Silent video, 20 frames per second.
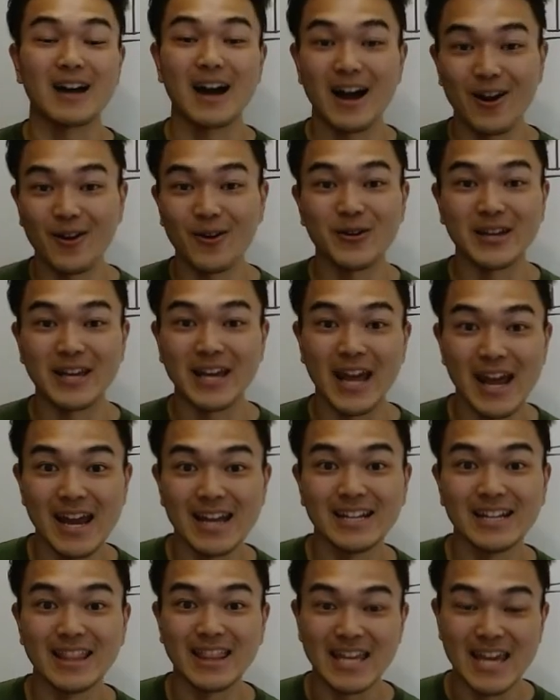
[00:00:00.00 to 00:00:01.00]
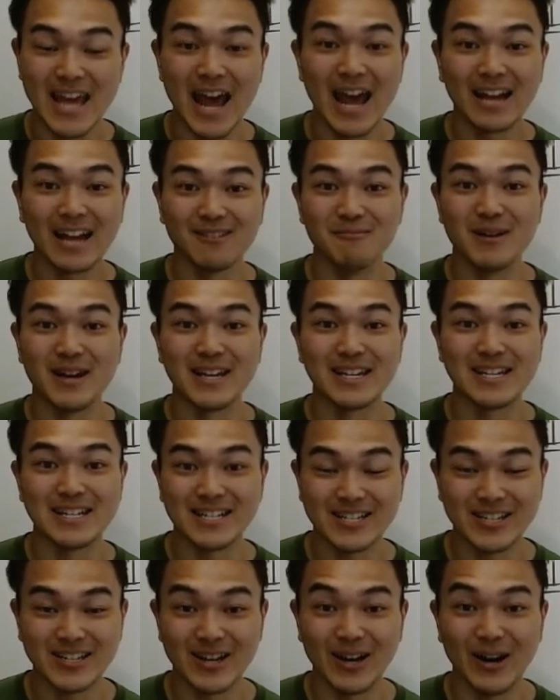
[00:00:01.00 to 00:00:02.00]
I already hated the anime
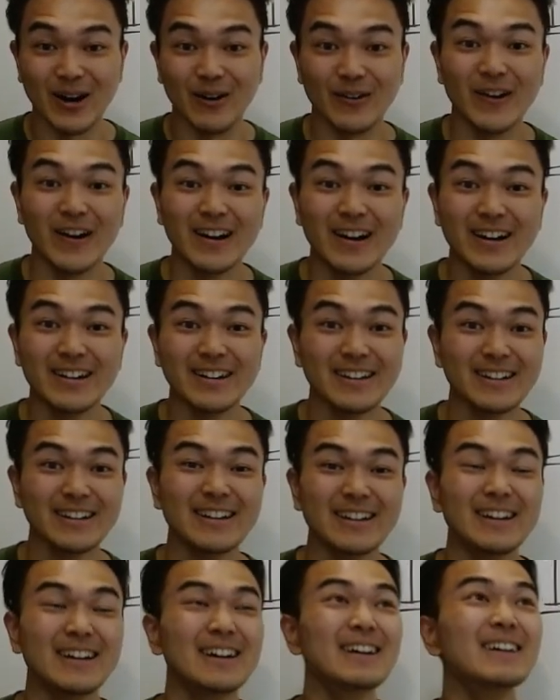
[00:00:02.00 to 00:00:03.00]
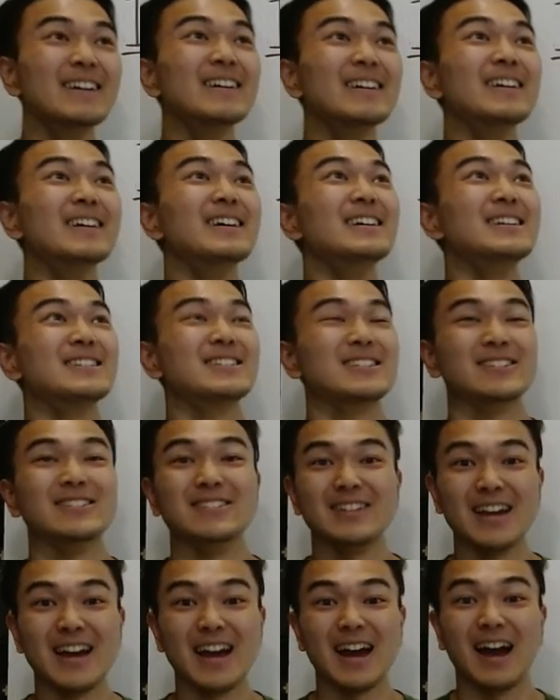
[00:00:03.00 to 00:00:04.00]
itself. So,
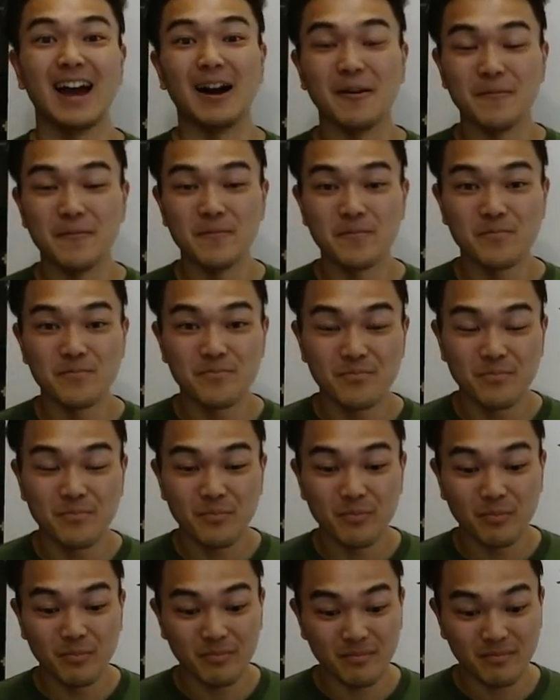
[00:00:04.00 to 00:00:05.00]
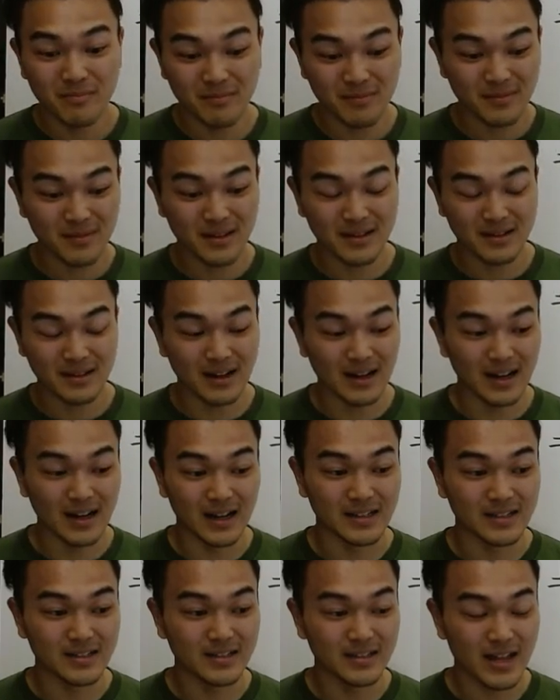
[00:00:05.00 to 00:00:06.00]
yeah. God
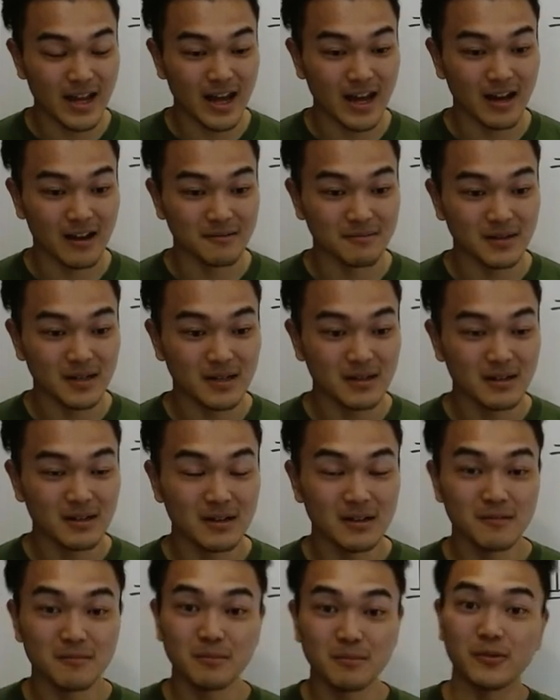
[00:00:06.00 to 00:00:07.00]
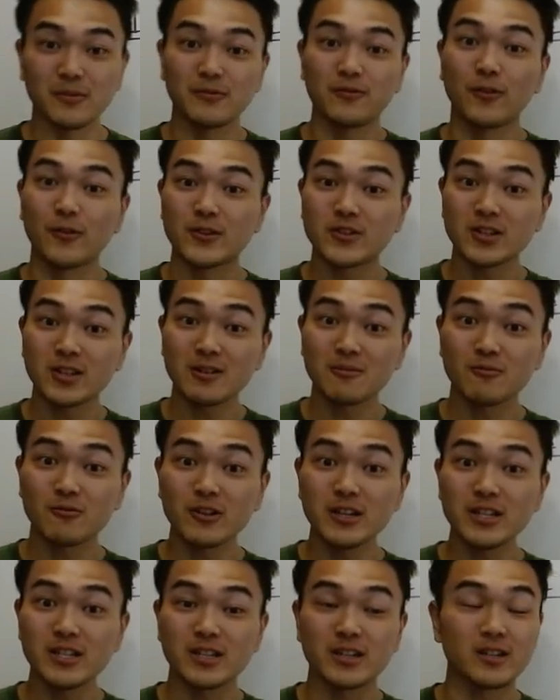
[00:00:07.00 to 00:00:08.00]
damn. But for some
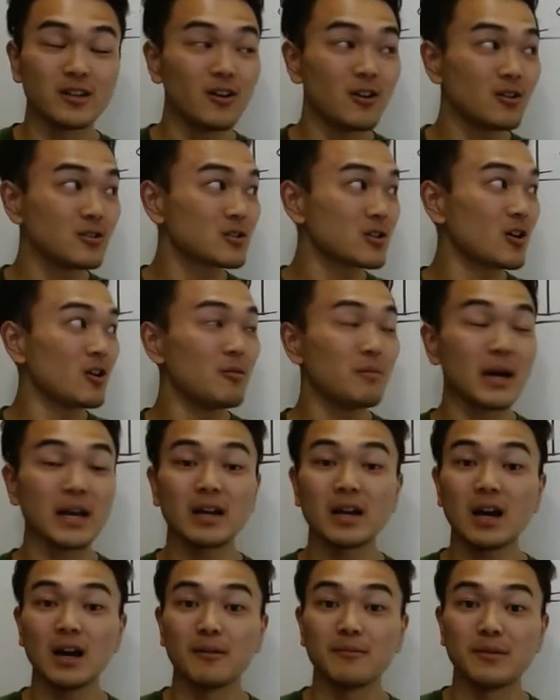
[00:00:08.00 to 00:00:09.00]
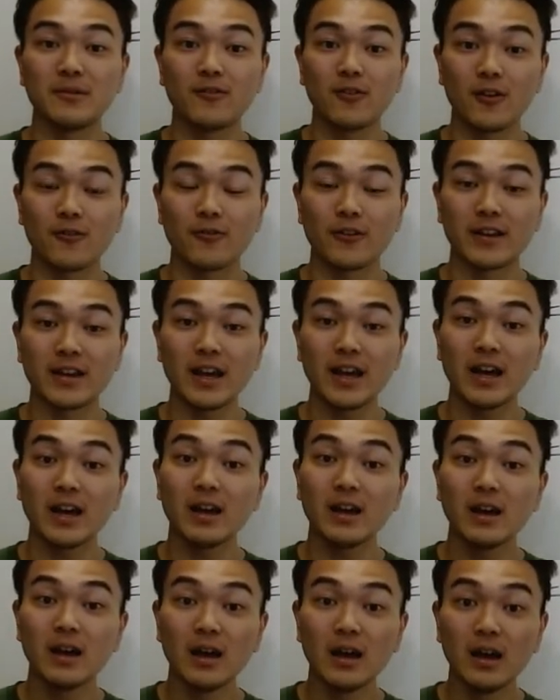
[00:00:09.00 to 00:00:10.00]
reason, also, oh my god, before I
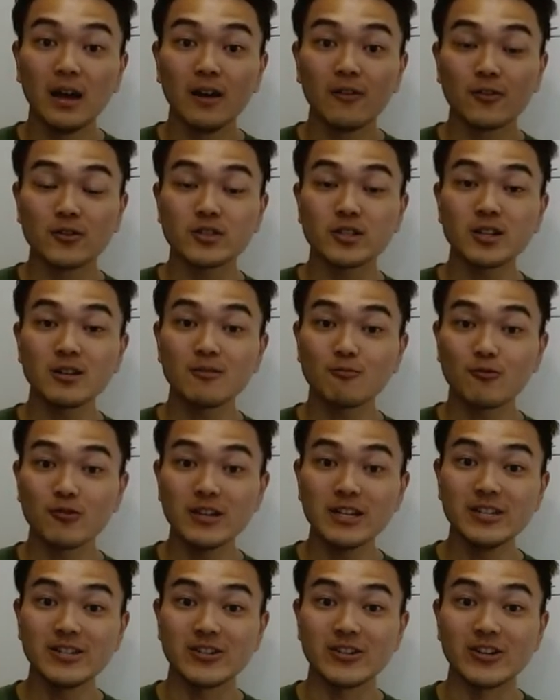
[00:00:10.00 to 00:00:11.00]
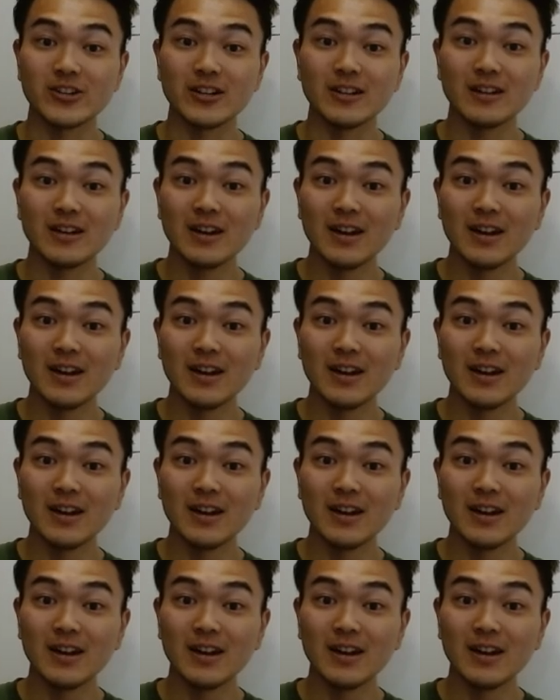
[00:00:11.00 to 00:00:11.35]
forget, for some reason,